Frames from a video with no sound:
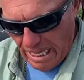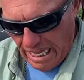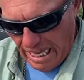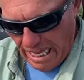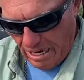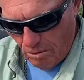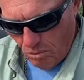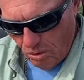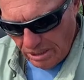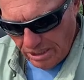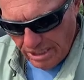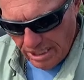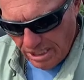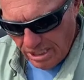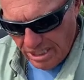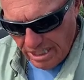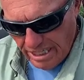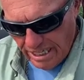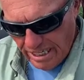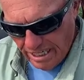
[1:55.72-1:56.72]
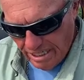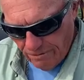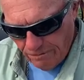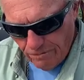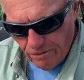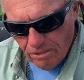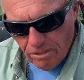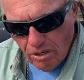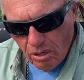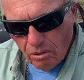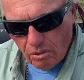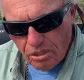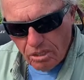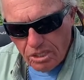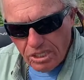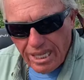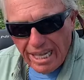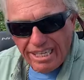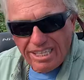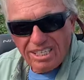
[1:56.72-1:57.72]
And what this is, if you notice,
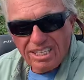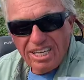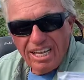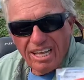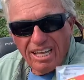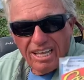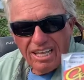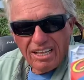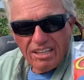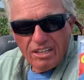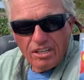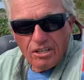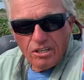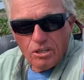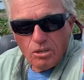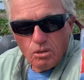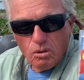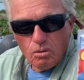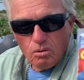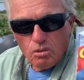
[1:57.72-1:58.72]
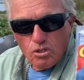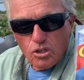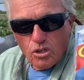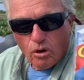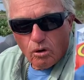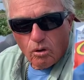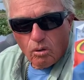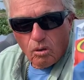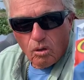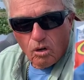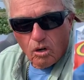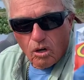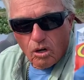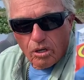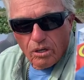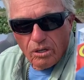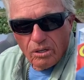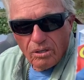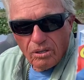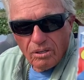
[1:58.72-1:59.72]
that's the new circle
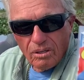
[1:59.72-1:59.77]
hook.